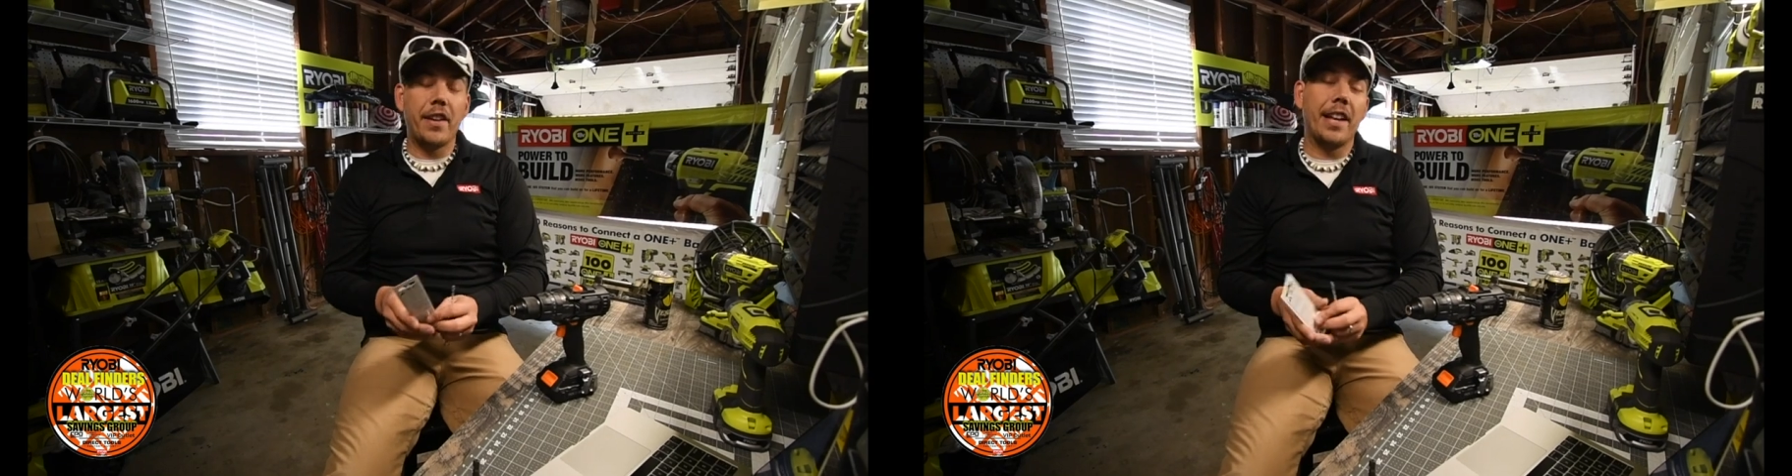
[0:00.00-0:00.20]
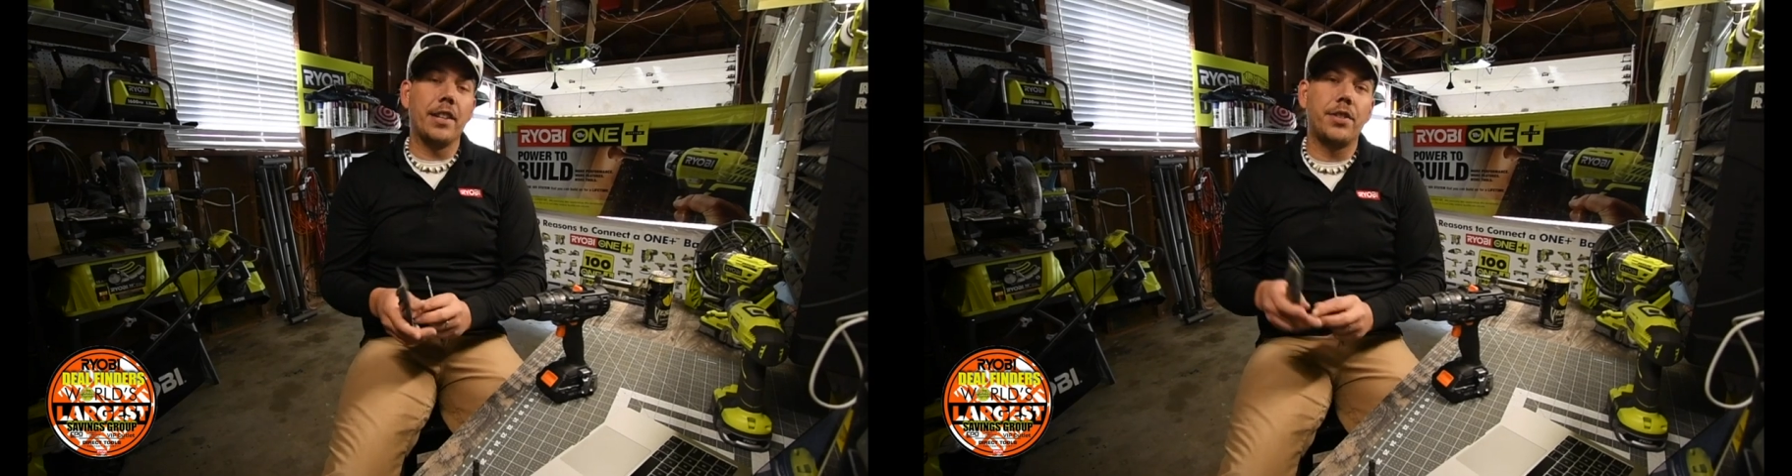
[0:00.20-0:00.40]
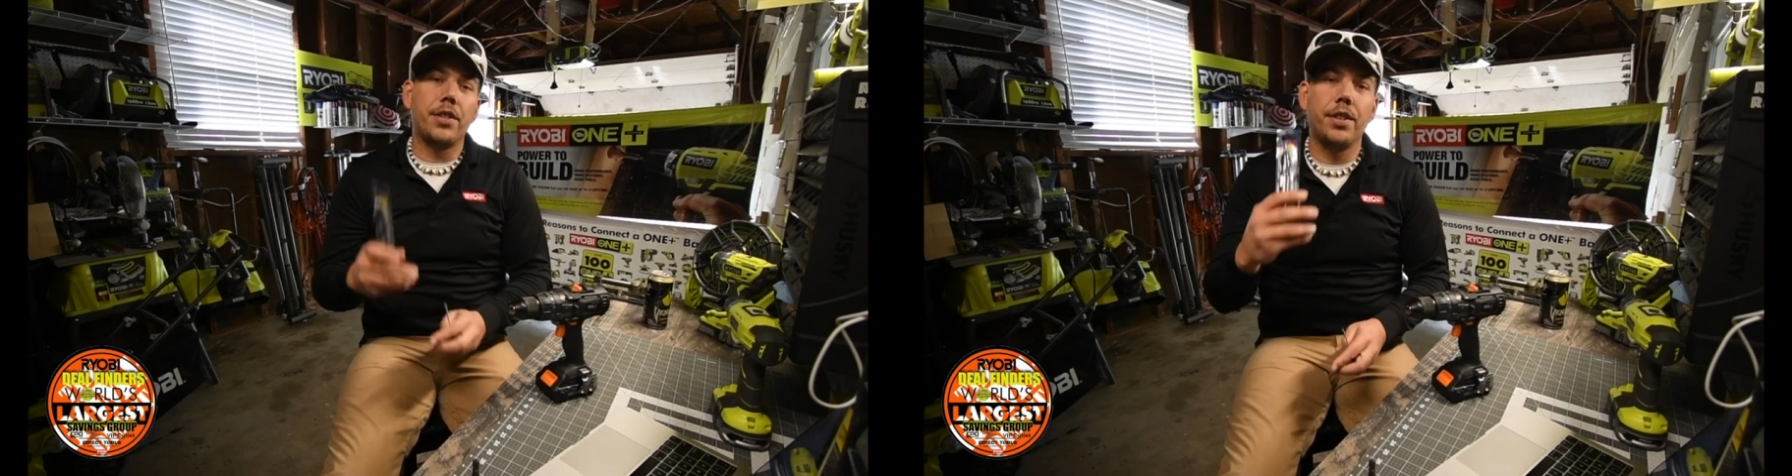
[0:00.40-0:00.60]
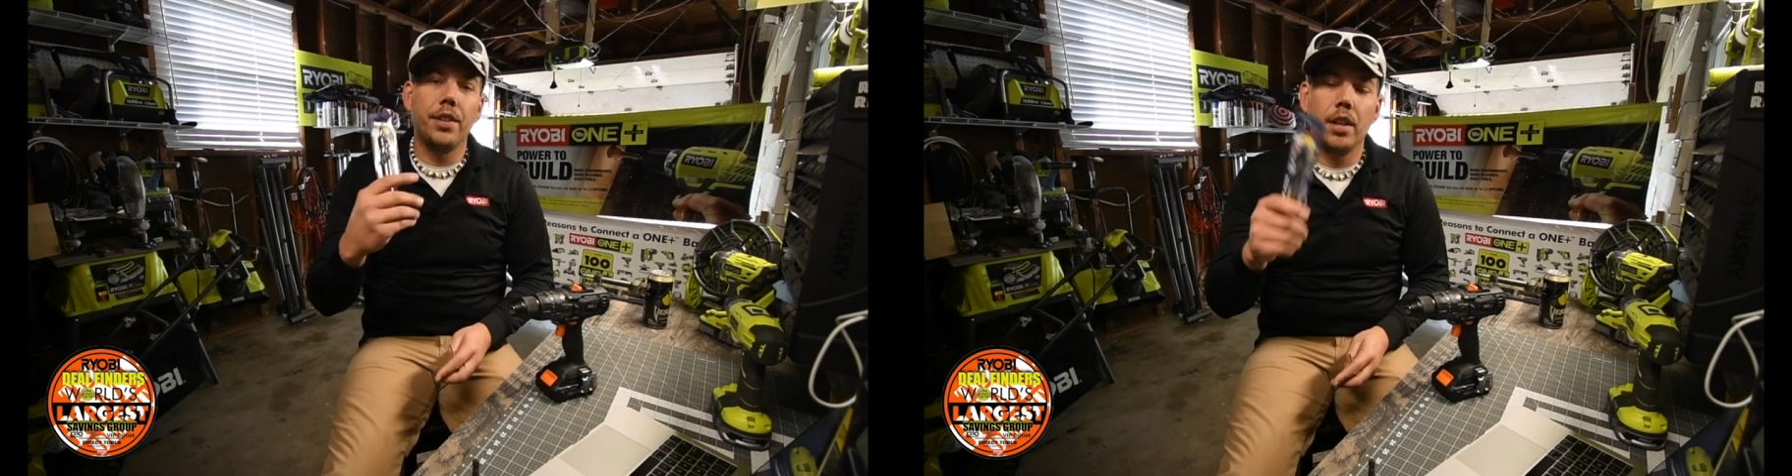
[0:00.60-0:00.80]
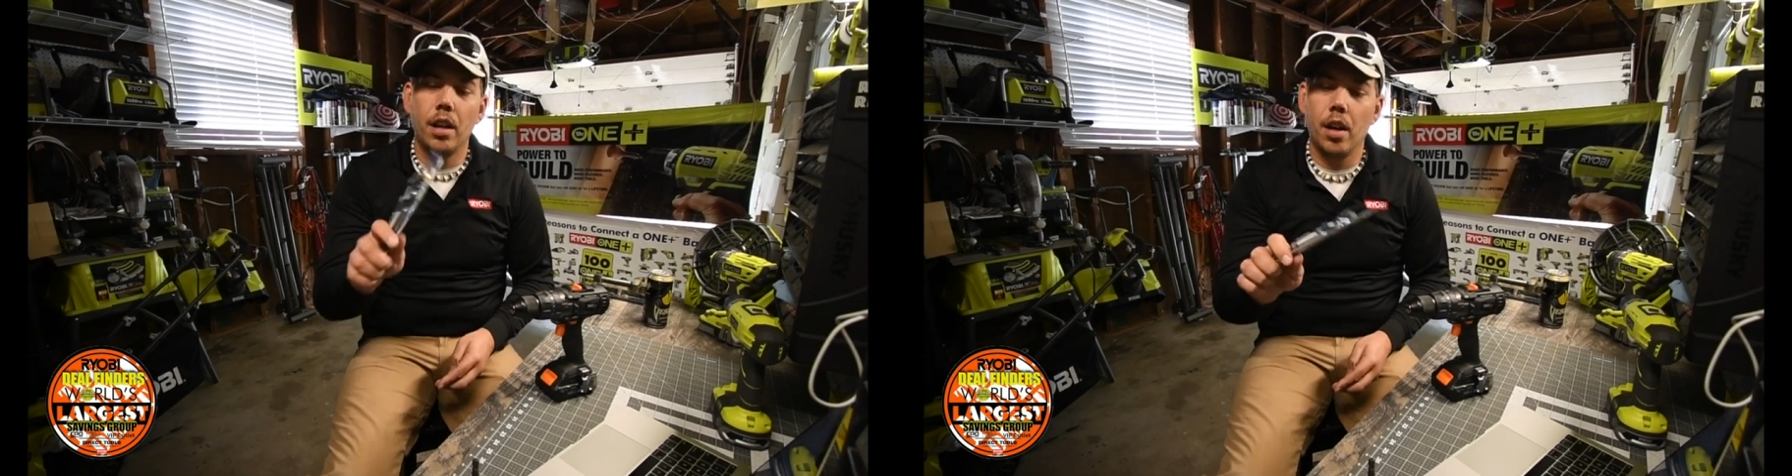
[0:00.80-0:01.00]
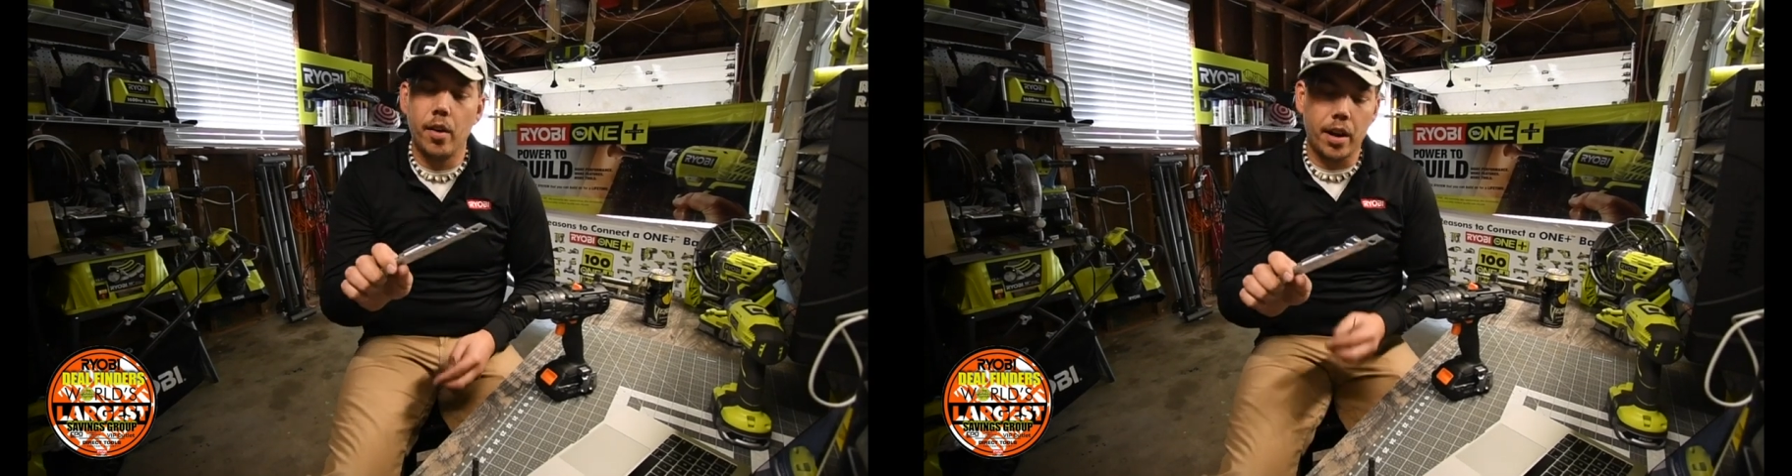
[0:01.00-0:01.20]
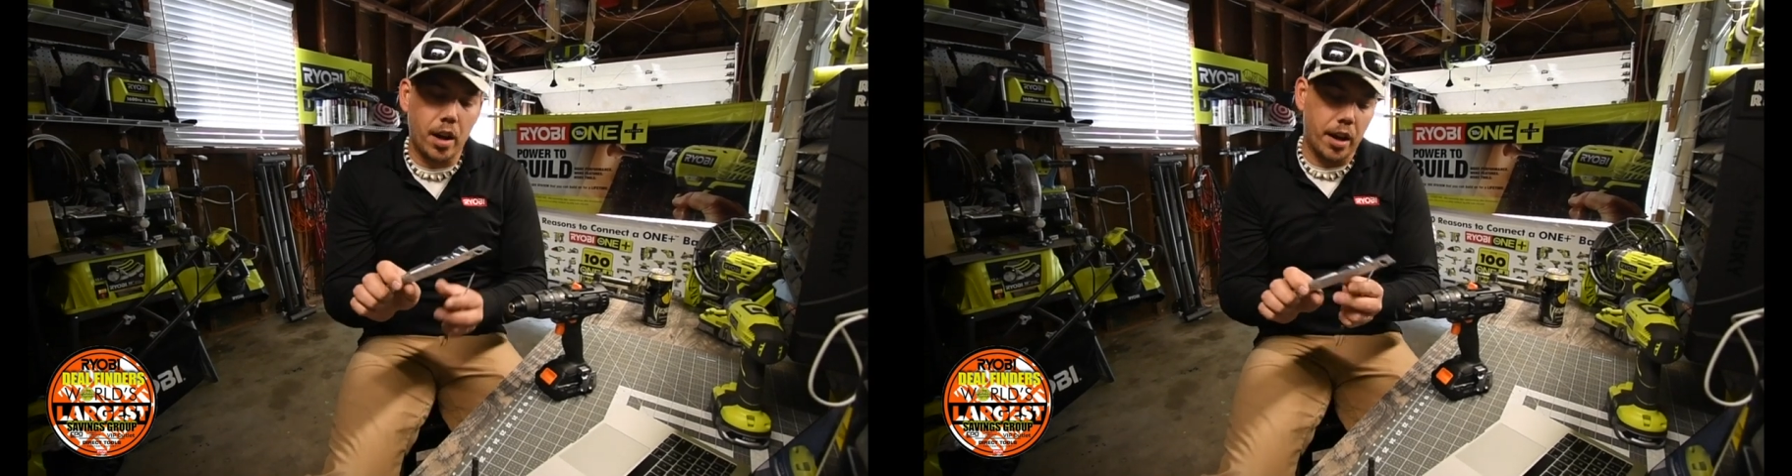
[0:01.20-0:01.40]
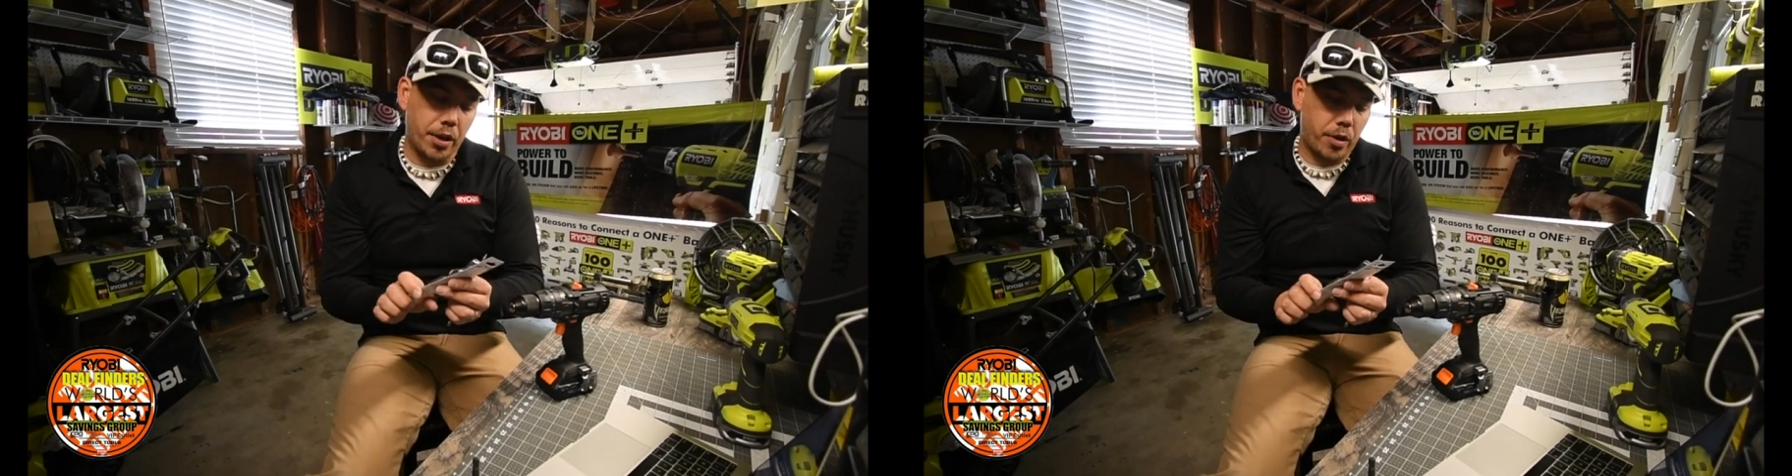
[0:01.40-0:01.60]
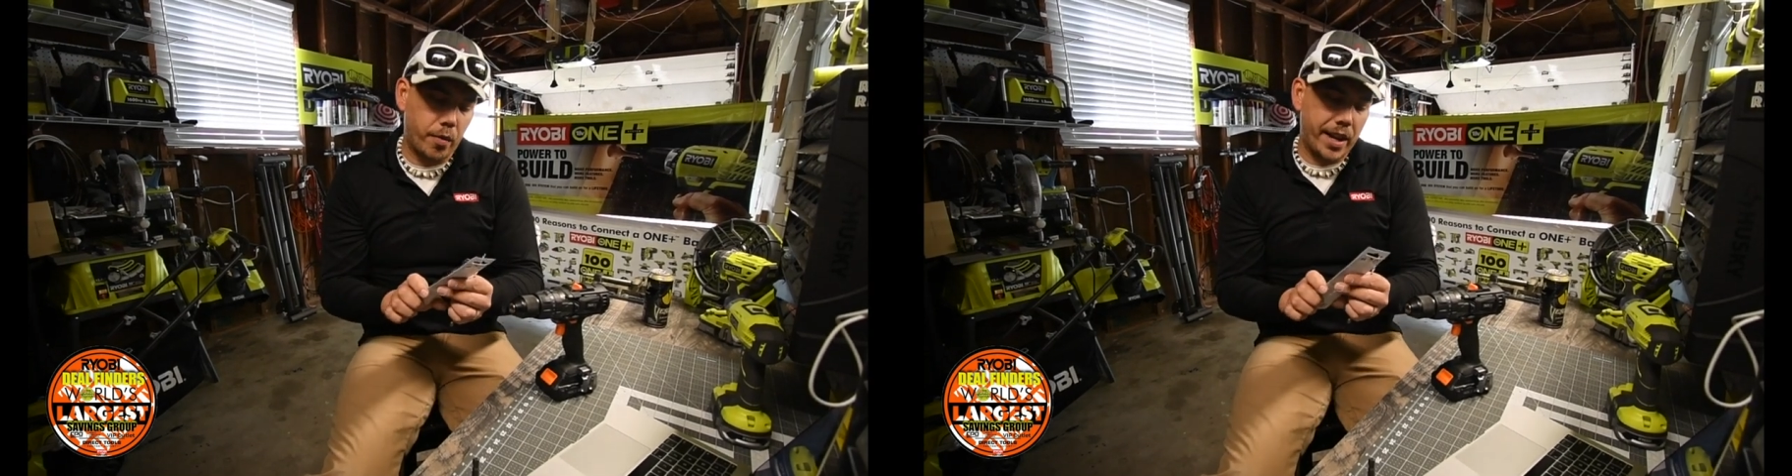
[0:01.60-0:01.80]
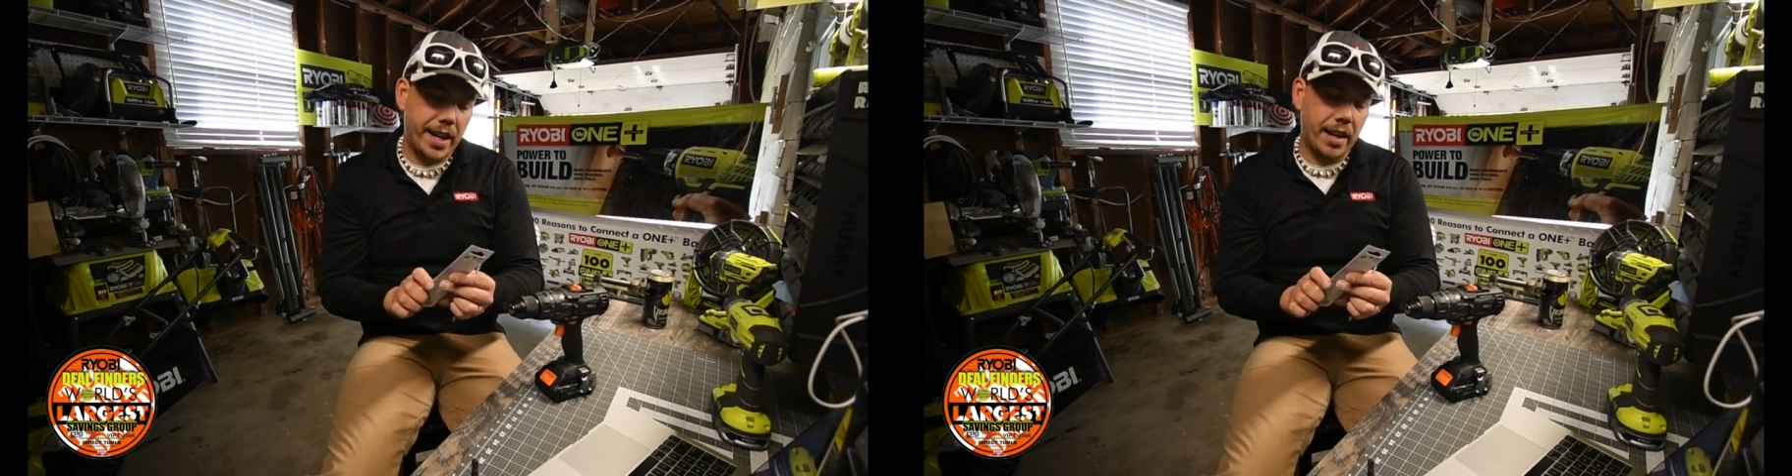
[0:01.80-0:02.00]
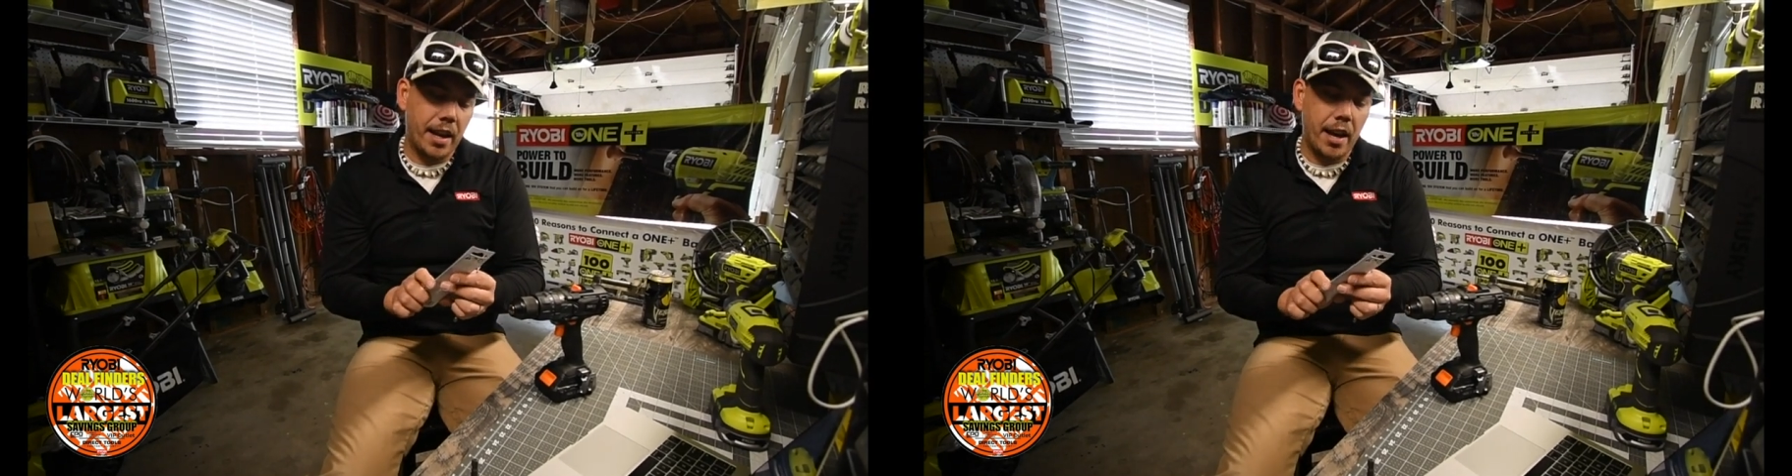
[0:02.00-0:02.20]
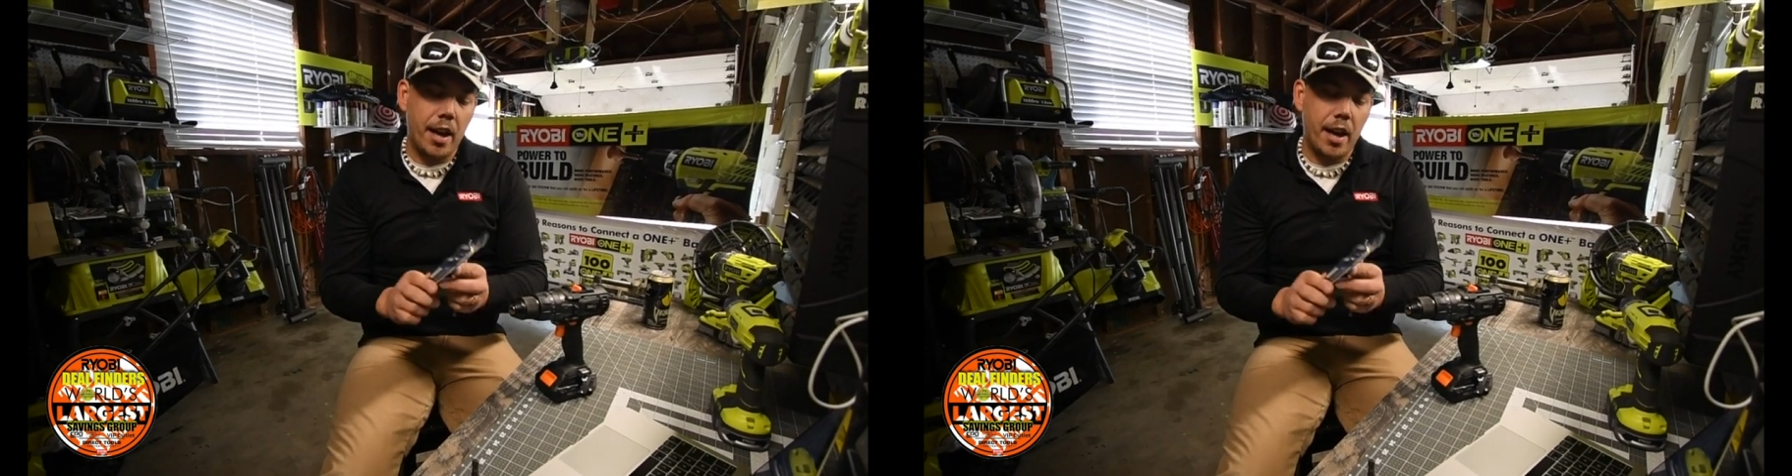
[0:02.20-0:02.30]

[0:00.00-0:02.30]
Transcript: inch by a three,